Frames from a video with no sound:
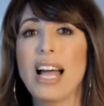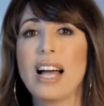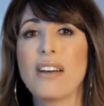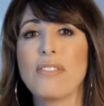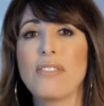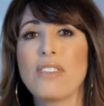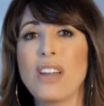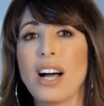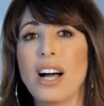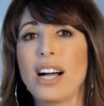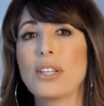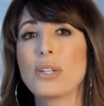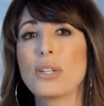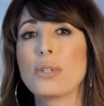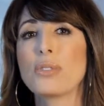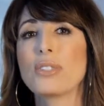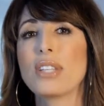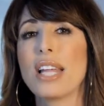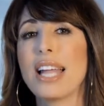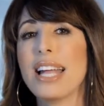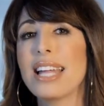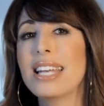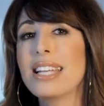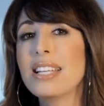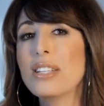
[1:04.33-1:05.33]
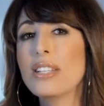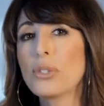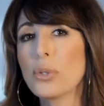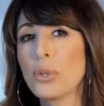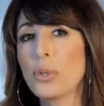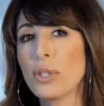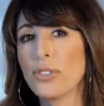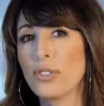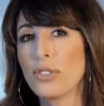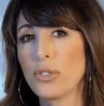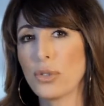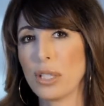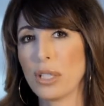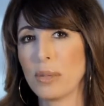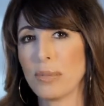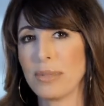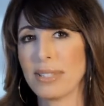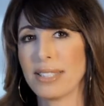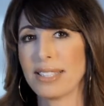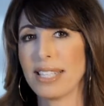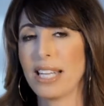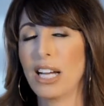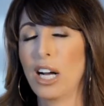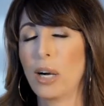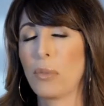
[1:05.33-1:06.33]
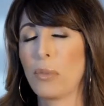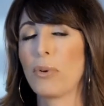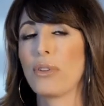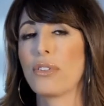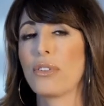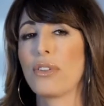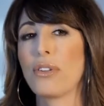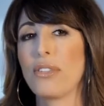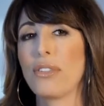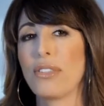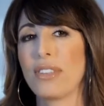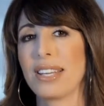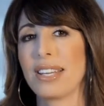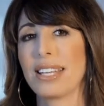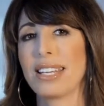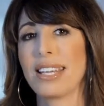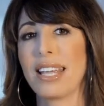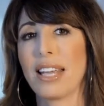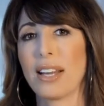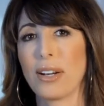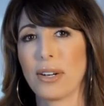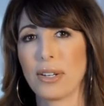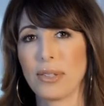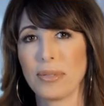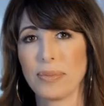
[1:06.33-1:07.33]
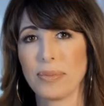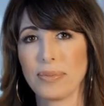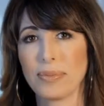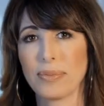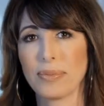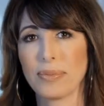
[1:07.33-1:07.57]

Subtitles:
have not used any sort of treatment to help with their thinning hair.